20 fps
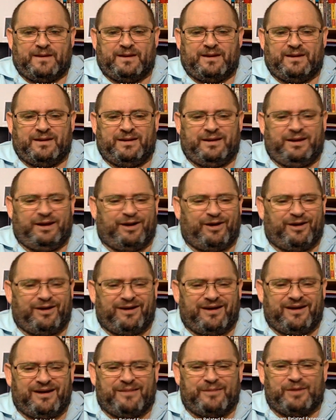You know,
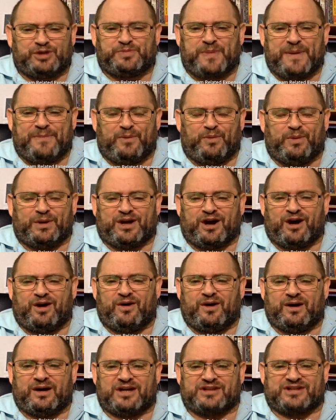most people would
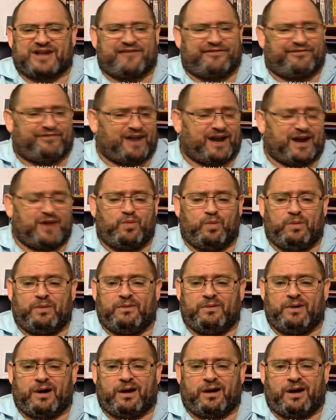go, because I
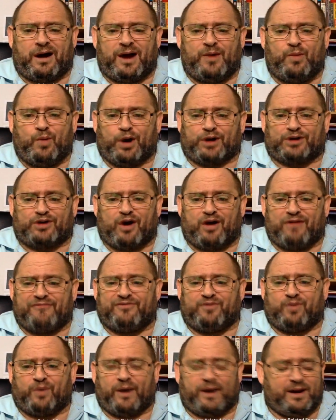worked hard
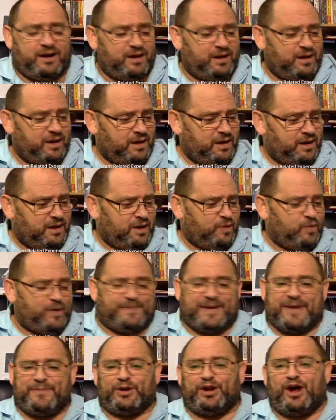for it. What
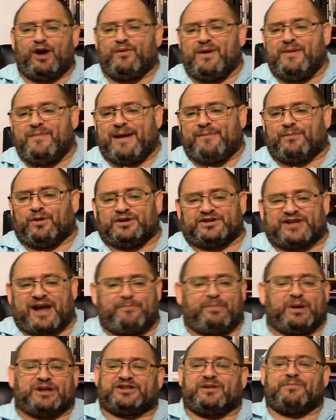people don't remember is I
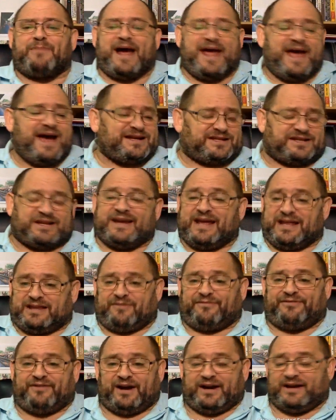busted my ass to get to
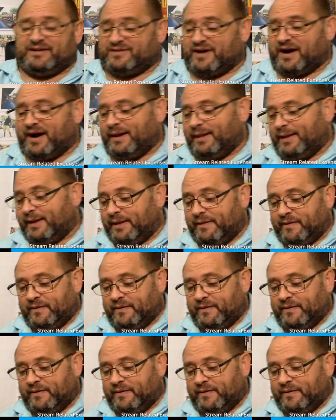fucking Thailand.